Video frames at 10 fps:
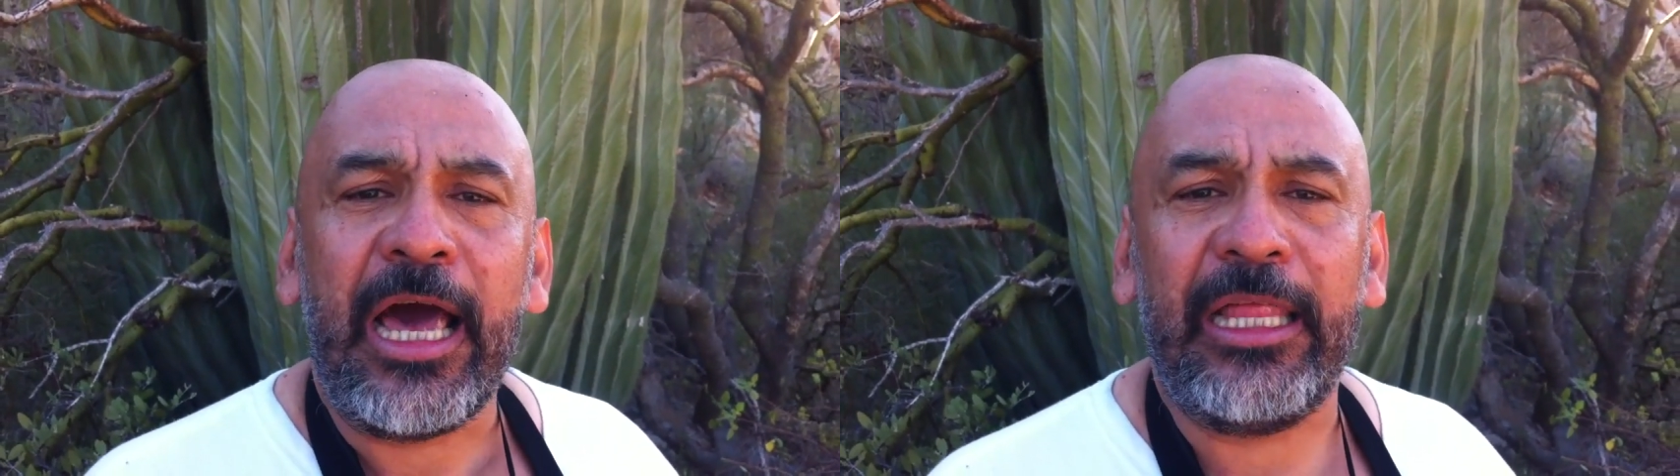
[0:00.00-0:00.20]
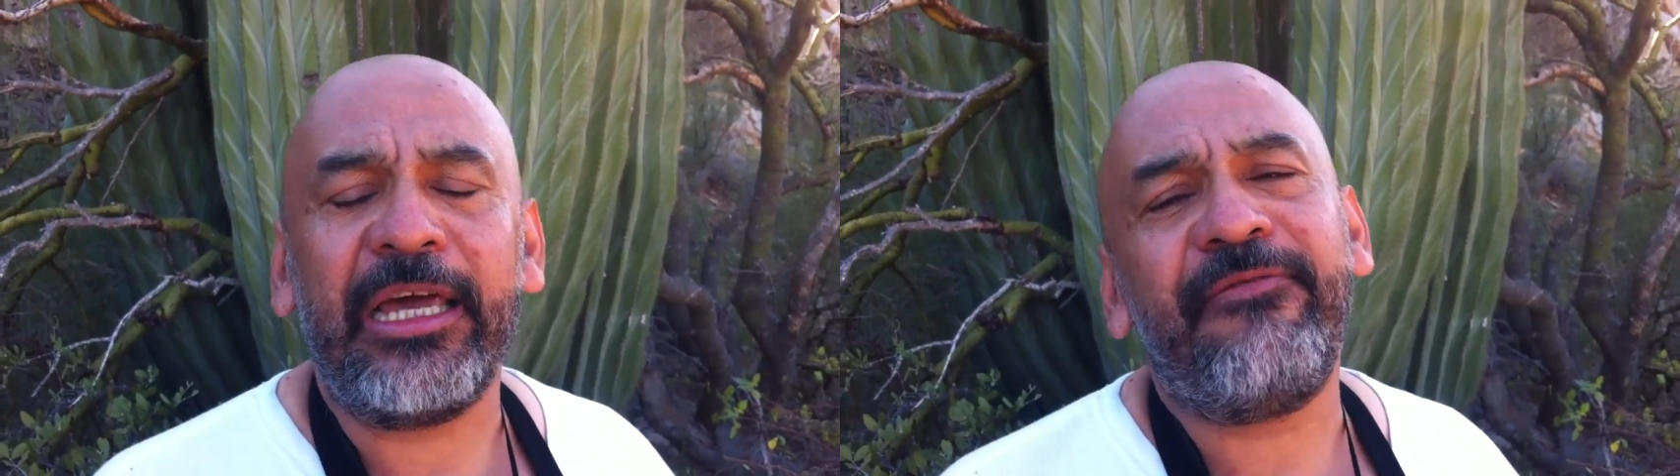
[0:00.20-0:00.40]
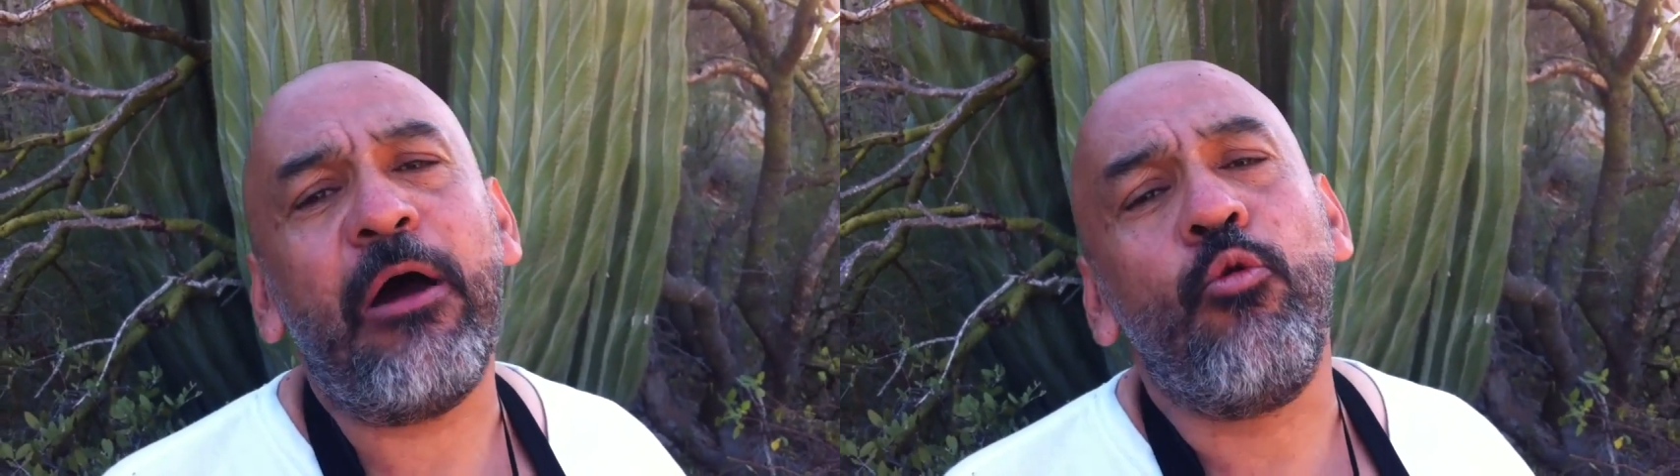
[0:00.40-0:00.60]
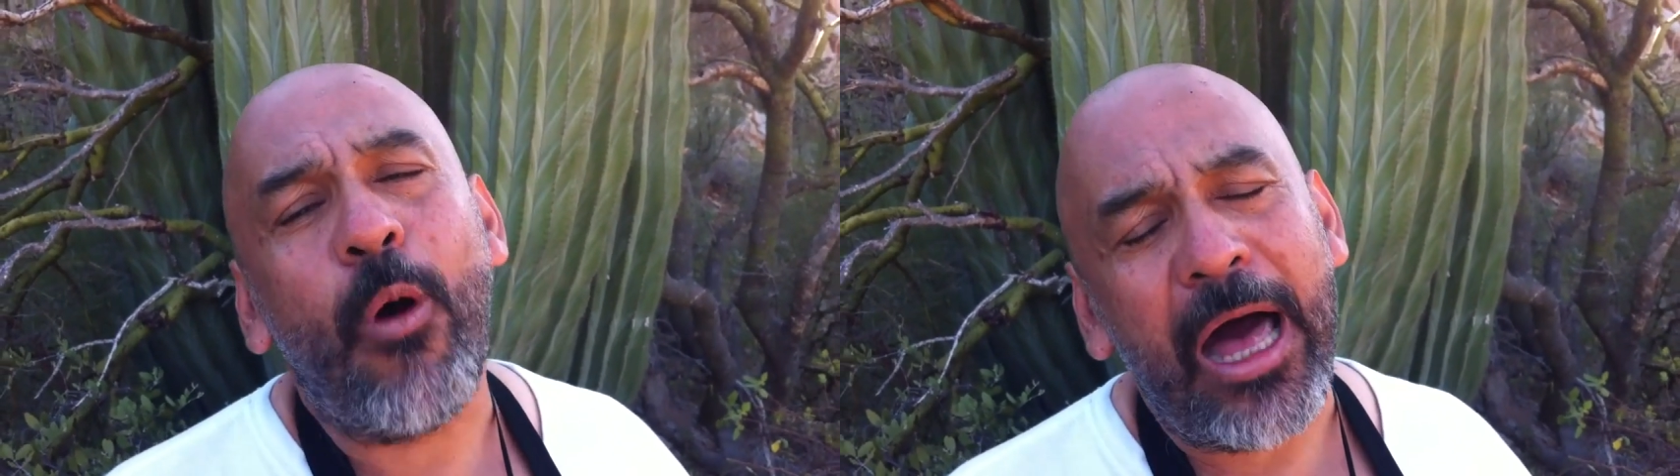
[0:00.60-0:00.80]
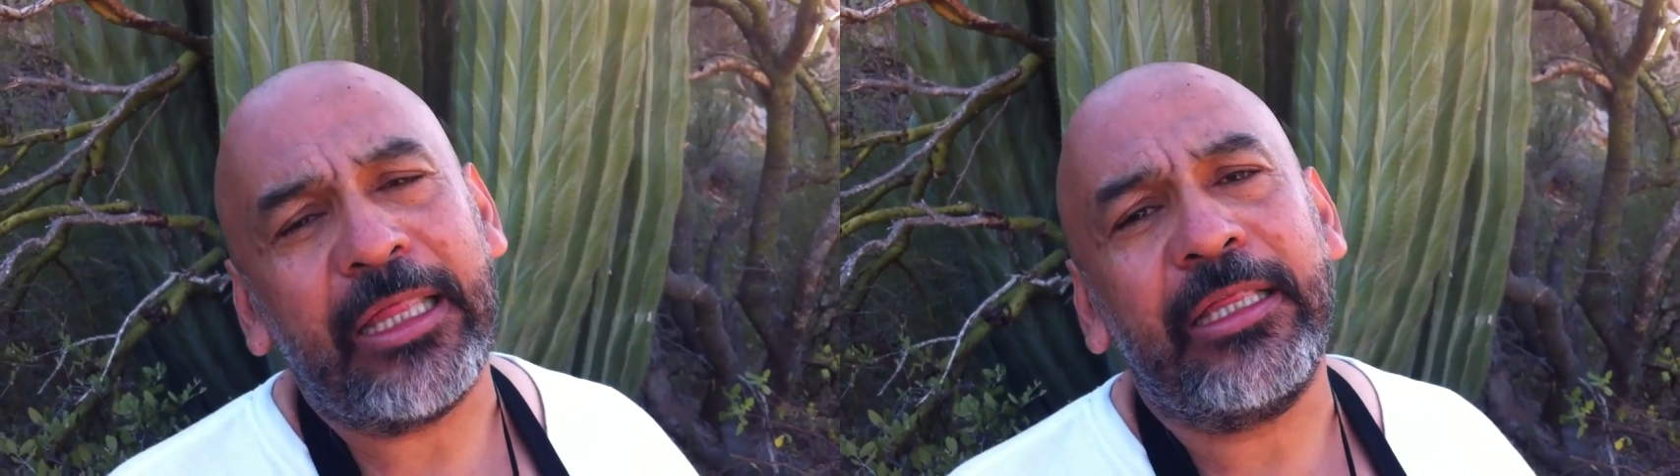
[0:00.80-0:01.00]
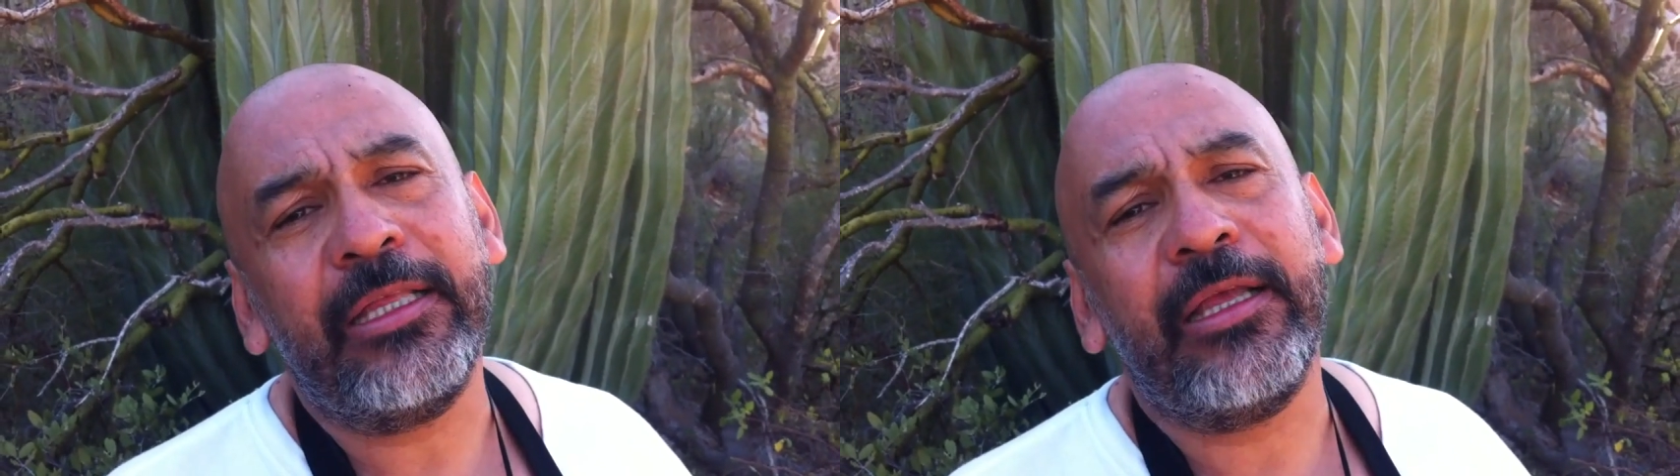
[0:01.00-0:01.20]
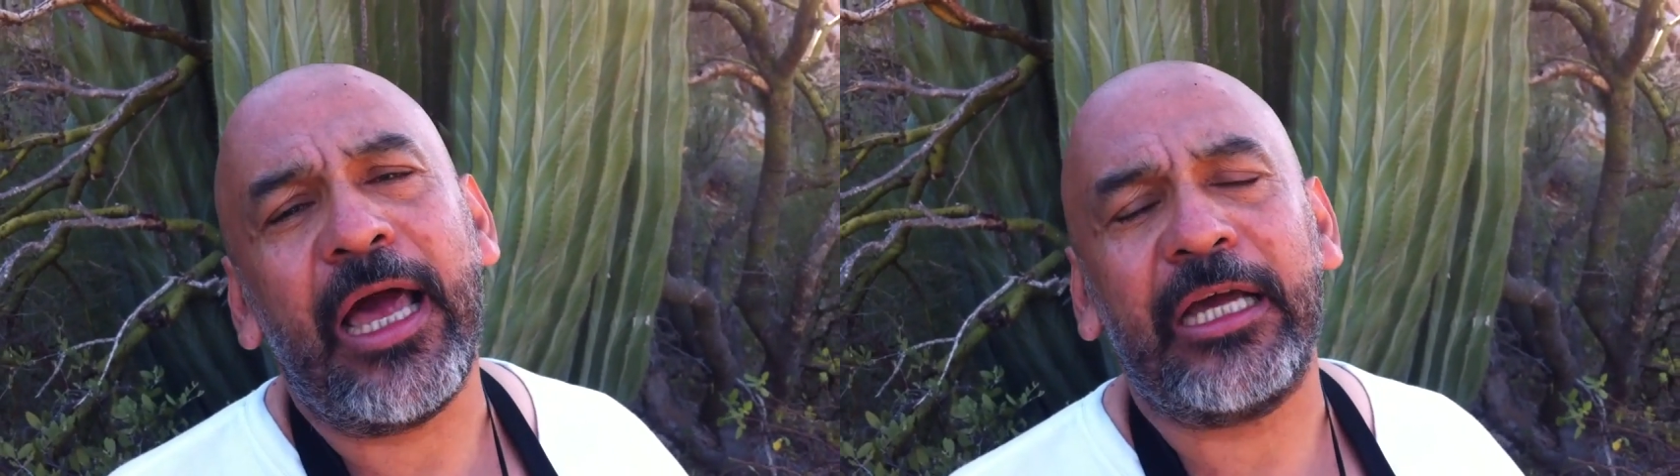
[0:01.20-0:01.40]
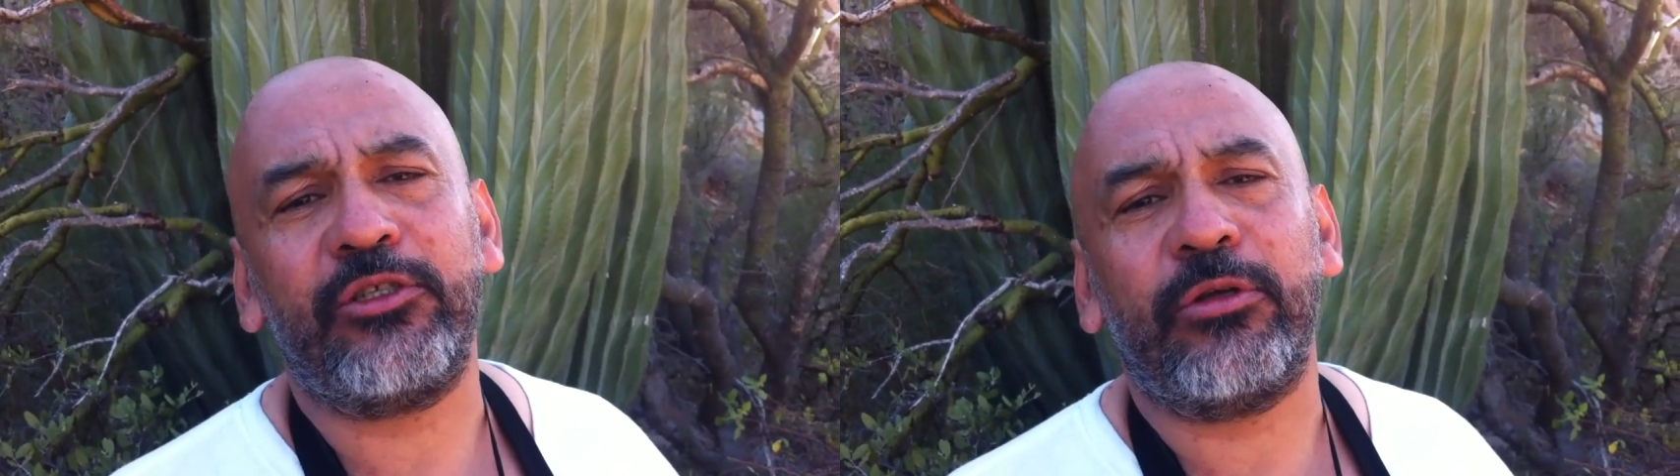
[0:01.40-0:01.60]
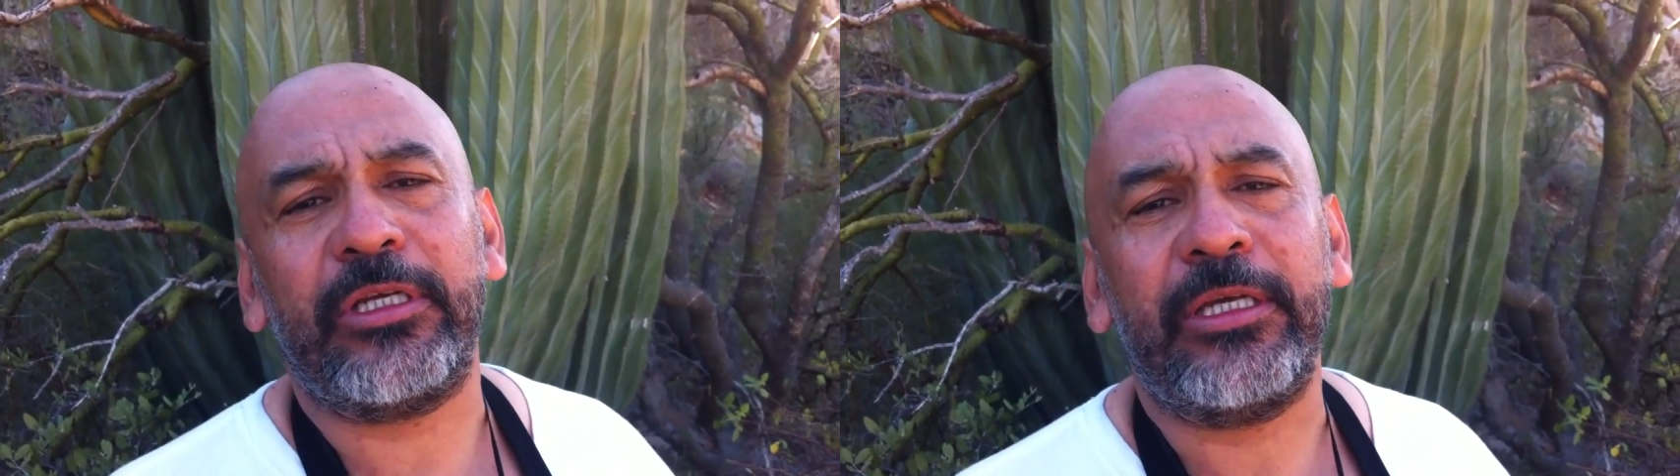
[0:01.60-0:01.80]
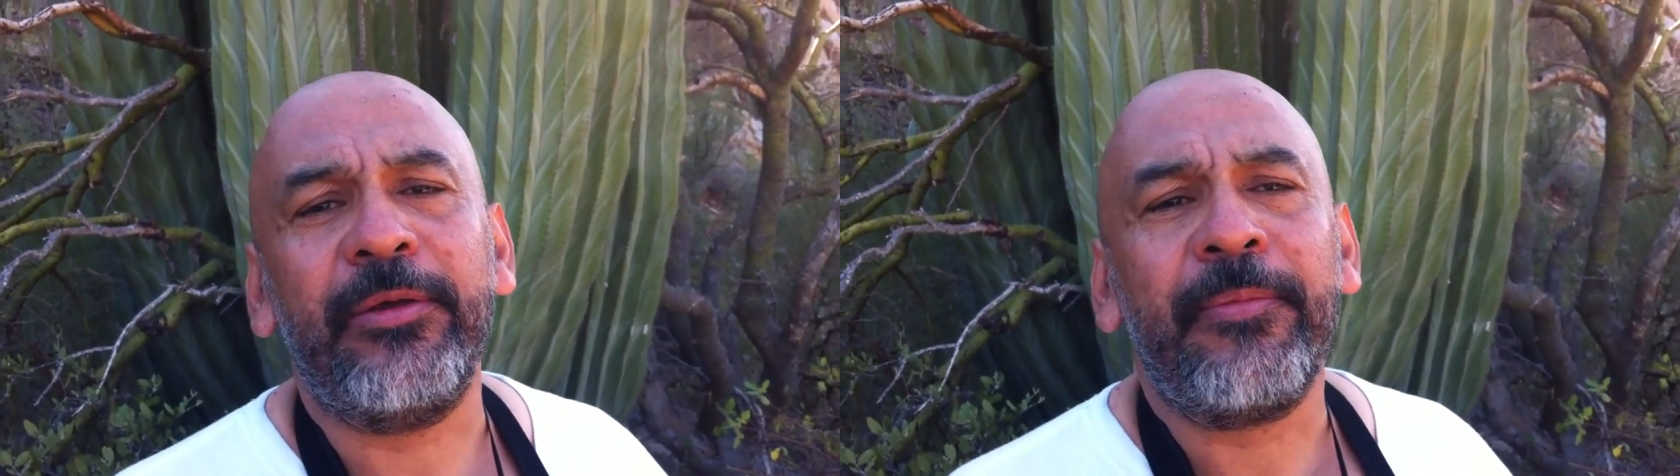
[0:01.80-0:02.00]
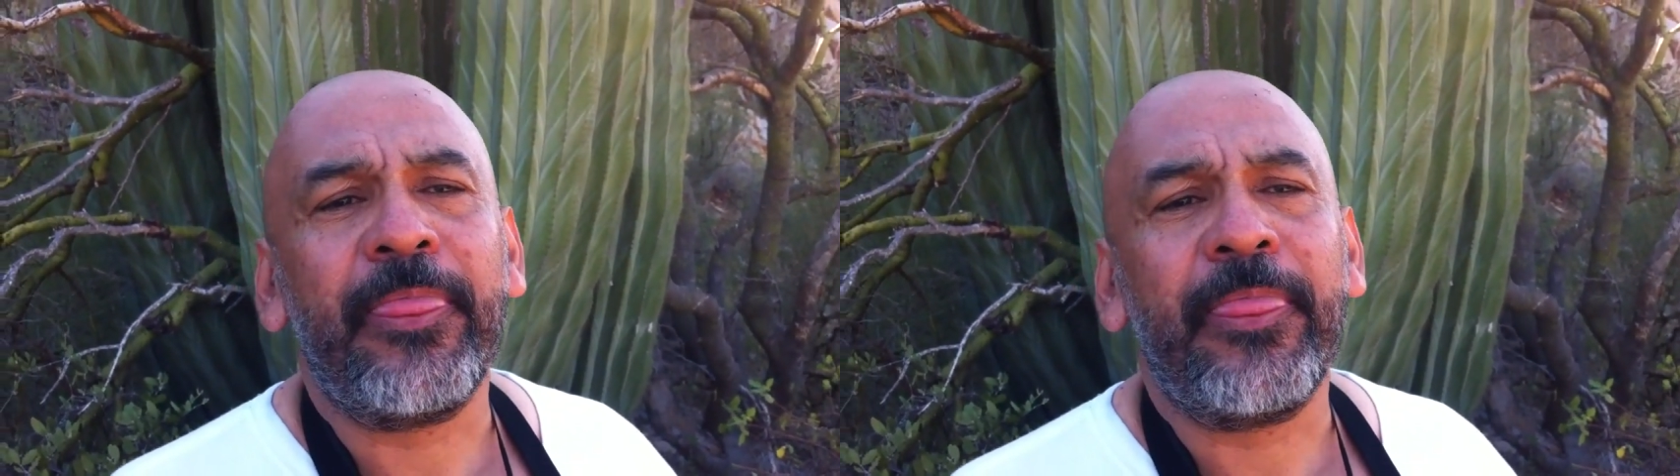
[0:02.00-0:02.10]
and I found one, actually.